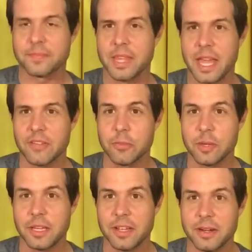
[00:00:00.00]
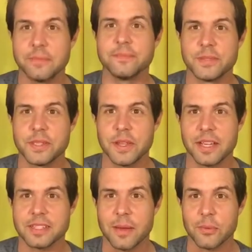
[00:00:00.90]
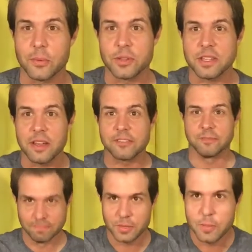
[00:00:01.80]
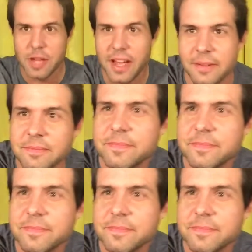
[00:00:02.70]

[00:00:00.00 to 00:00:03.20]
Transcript: Thank you for being here. See you next time with more stuff. Goodbye.